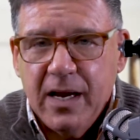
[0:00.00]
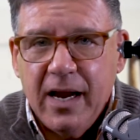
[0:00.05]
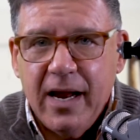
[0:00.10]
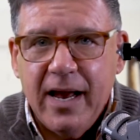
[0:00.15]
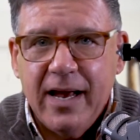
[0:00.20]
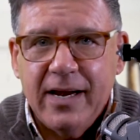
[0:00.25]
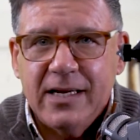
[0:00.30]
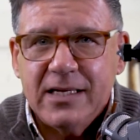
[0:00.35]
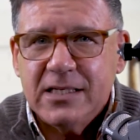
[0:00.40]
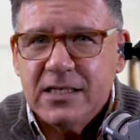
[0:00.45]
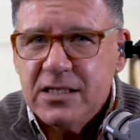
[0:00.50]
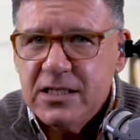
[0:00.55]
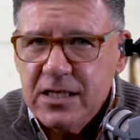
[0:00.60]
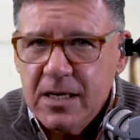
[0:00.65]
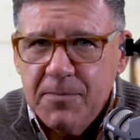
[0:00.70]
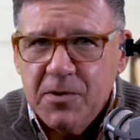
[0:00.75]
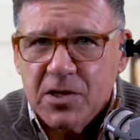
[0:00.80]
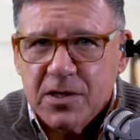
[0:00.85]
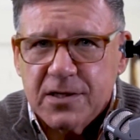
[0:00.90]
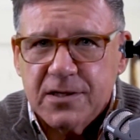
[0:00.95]
and it's
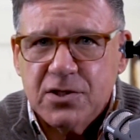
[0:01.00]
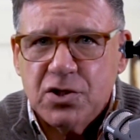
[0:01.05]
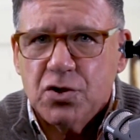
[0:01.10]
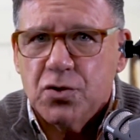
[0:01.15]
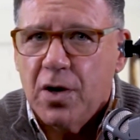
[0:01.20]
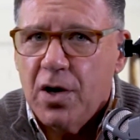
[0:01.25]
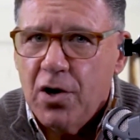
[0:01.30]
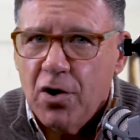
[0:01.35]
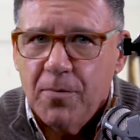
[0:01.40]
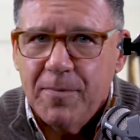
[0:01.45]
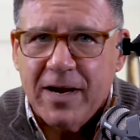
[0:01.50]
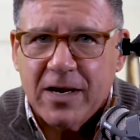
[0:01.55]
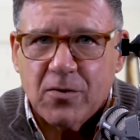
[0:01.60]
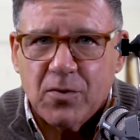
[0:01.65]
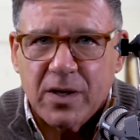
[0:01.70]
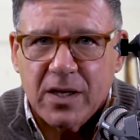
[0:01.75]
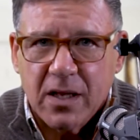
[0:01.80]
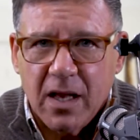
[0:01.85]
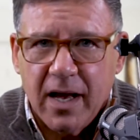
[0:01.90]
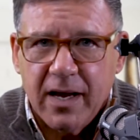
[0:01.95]
similar to a home
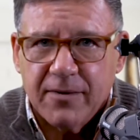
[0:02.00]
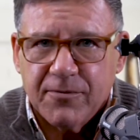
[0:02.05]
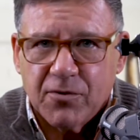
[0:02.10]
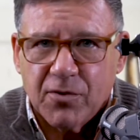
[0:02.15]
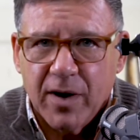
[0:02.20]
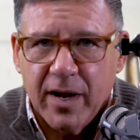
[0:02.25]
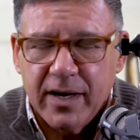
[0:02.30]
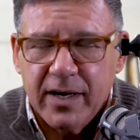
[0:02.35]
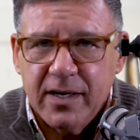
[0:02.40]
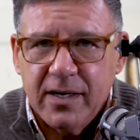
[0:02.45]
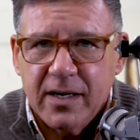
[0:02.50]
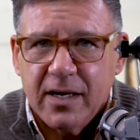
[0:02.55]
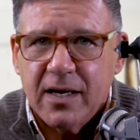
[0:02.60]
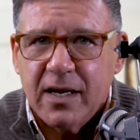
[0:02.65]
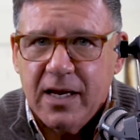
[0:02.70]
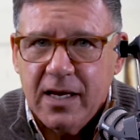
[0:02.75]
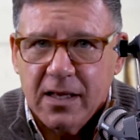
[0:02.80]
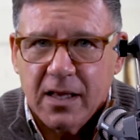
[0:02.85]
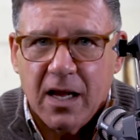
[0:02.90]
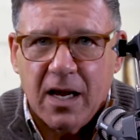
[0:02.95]
equity line of credit, a
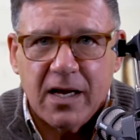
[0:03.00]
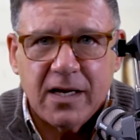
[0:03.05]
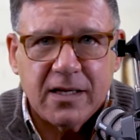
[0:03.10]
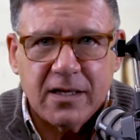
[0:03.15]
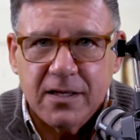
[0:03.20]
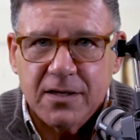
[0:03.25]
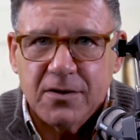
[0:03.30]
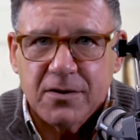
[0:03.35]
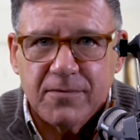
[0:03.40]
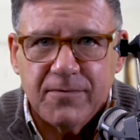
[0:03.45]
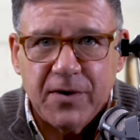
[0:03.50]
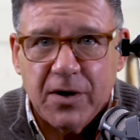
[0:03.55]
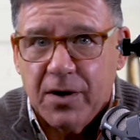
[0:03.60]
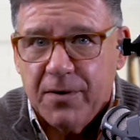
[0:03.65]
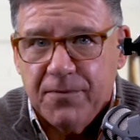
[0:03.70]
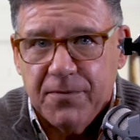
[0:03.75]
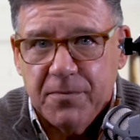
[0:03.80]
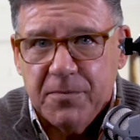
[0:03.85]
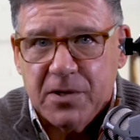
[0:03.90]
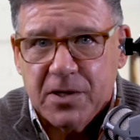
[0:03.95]
HELOC that you're very
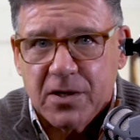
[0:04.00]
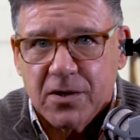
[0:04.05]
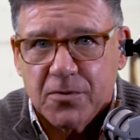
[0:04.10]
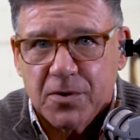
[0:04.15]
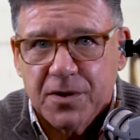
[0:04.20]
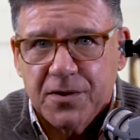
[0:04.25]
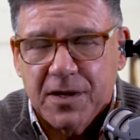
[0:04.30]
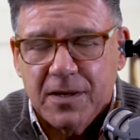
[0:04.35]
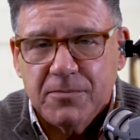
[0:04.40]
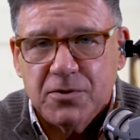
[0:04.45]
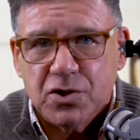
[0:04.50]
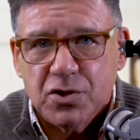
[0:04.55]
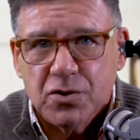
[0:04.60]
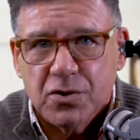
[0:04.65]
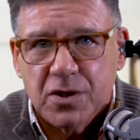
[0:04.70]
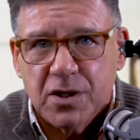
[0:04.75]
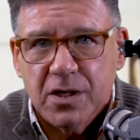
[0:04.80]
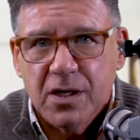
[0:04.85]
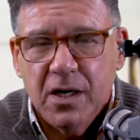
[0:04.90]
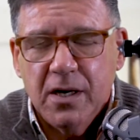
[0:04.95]
familiar with, I'm
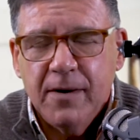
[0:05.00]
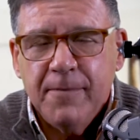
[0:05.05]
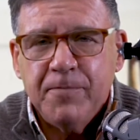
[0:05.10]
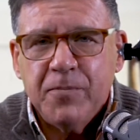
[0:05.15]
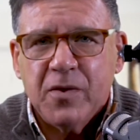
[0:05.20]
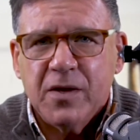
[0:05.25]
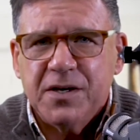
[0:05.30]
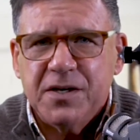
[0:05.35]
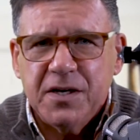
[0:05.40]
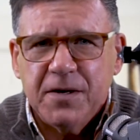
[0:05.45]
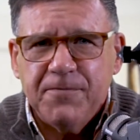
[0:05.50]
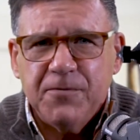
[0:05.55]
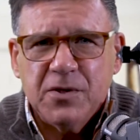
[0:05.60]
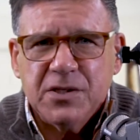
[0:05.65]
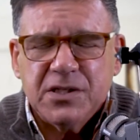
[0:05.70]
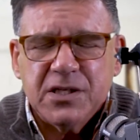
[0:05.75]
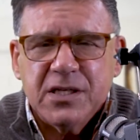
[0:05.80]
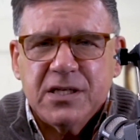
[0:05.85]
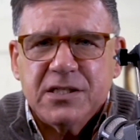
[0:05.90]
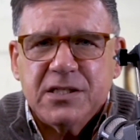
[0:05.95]
sure. The
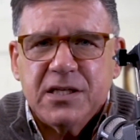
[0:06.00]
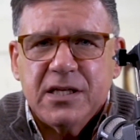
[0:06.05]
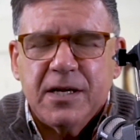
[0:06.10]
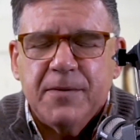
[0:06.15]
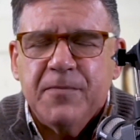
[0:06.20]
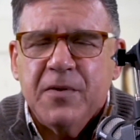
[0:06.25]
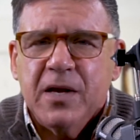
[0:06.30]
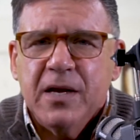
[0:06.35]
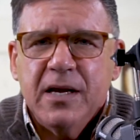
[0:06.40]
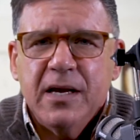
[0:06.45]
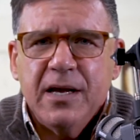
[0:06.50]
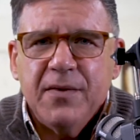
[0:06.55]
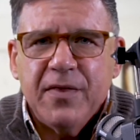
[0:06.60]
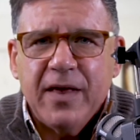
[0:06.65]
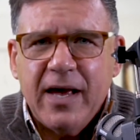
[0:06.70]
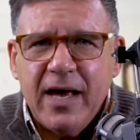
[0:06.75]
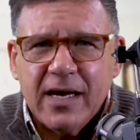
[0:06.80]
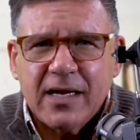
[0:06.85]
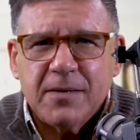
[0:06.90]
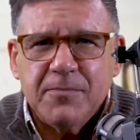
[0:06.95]
difference is that the
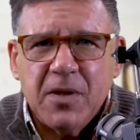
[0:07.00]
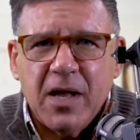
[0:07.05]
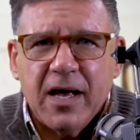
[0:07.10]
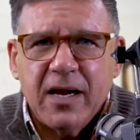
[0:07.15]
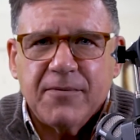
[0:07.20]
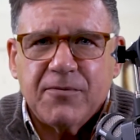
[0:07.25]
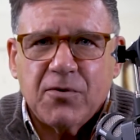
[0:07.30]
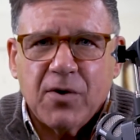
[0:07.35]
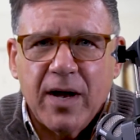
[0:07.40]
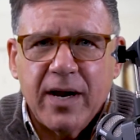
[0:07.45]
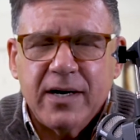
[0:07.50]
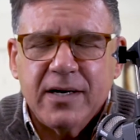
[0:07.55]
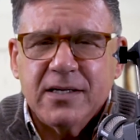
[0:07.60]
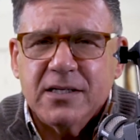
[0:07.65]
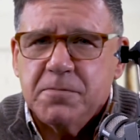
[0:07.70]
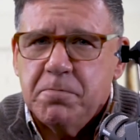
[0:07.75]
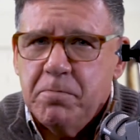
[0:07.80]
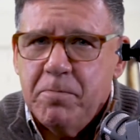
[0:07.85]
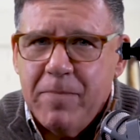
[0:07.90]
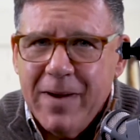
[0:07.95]
HECM Line of Credit
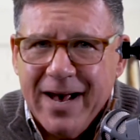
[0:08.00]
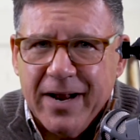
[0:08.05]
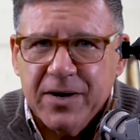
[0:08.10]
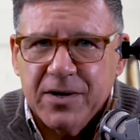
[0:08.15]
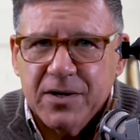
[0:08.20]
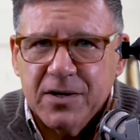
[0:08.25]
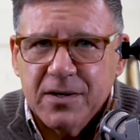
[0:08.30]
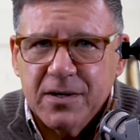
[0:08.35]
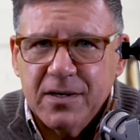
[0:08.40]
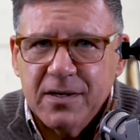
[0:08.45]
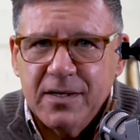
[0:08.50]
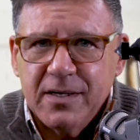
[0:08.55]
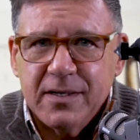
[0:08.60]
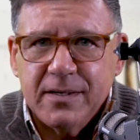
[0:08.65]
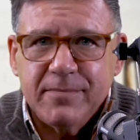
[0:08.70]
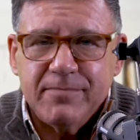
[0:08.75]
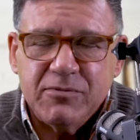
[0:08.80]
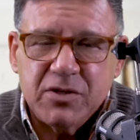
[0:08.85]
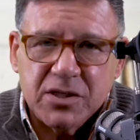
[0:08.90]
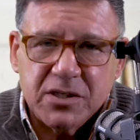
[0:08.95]
is better
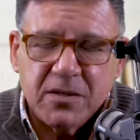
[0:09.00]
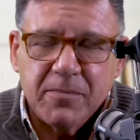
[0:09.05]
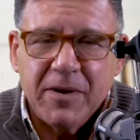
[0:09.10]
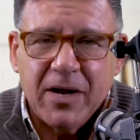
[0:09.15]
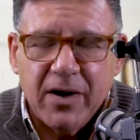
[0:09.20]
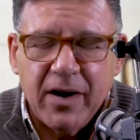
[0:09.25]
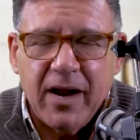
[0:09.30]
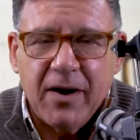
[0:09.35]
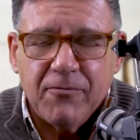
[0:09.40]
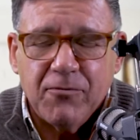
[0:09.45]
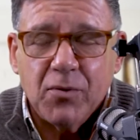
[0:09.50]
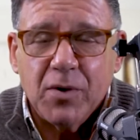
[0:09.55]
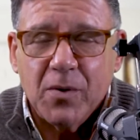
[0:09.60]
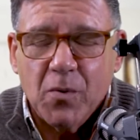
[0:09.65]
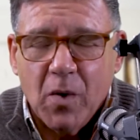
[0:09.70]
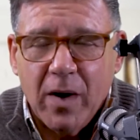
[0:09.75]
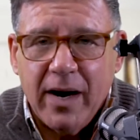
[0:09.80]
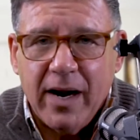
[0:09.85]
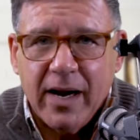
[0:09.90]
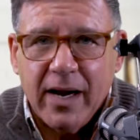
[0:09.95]
in just about every
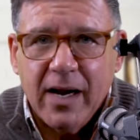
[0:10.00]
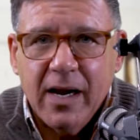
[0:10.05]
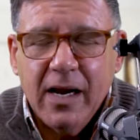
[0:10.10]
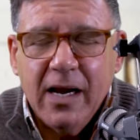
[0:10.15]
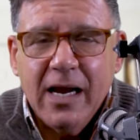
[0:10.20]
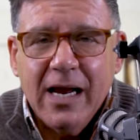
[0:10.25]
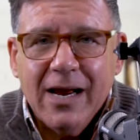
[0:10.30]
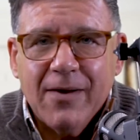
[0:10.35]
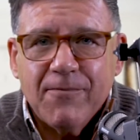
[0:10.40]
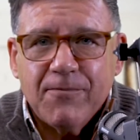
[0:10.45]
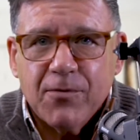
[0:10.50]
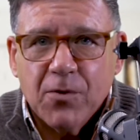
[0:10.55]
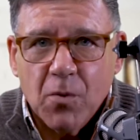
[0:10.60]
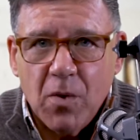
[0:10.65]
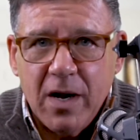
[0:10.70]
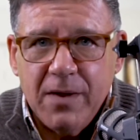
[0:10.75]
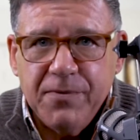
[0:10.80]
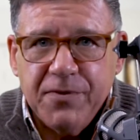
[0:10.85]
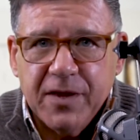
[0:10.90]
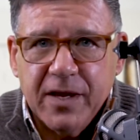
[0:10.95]
way. For
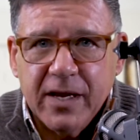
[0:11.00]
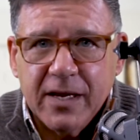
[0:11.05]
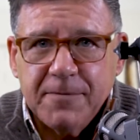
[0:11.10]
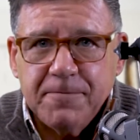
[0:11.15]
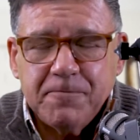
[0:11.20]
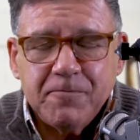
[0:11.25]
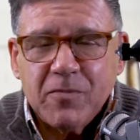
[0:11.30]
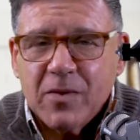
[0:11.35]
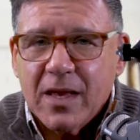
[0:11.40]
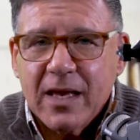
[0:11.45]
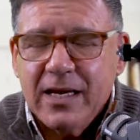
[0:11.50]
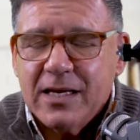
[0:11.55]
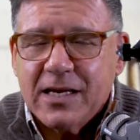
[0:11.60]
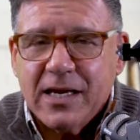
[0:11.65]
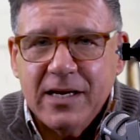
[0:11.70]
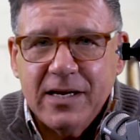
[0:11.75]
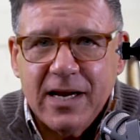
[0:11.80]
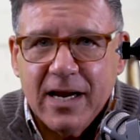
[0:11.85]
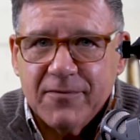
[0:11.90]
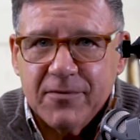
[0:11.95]
one thing, it
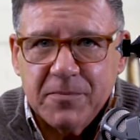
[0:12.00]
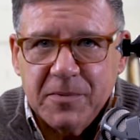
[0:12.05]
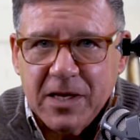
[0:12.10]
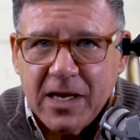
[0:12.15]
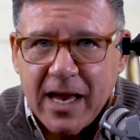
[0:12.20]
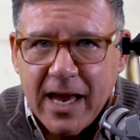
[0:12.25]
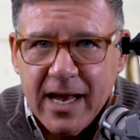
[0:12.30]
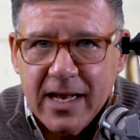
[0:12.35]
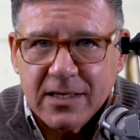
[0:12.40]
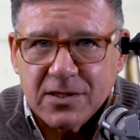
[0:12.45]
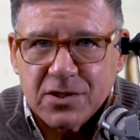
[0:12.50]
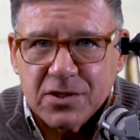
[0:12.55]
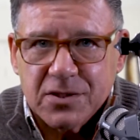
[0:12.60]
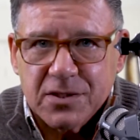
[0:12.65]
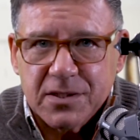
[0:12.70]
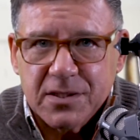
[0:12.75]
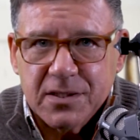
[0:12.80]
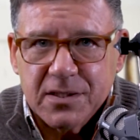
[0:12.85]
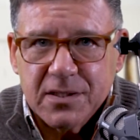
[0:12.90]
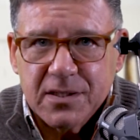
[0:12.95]
can never be
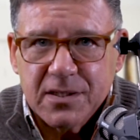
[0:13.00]
canceled.